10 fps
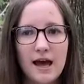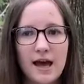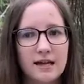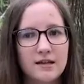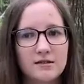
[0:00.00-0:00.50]

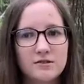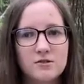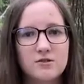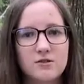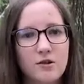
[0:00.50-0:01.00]
and it can
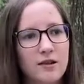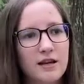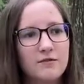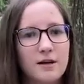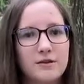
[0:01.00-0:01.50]
start
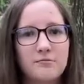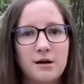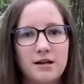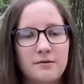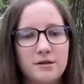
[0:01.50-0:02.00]
circulating around your
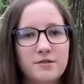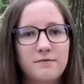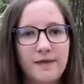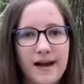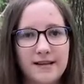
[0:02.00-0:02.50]
body much
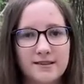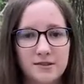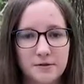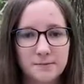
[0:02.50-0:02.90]
faster.